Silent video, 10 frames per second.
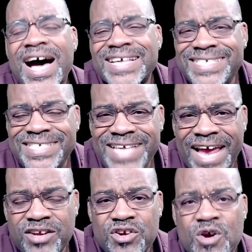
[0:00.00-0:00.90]
a
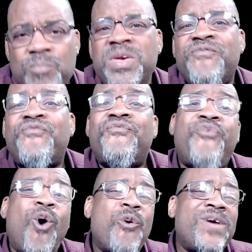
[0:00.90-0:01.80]
sector
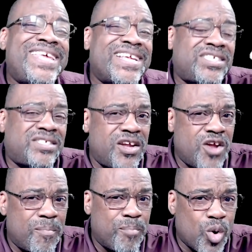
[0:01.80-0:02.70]
before it gets to
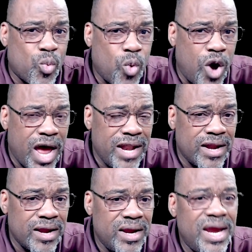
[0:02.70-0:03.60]
number
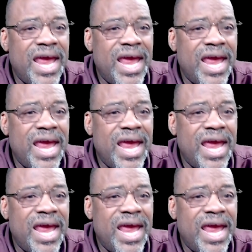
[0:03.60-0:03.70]
one?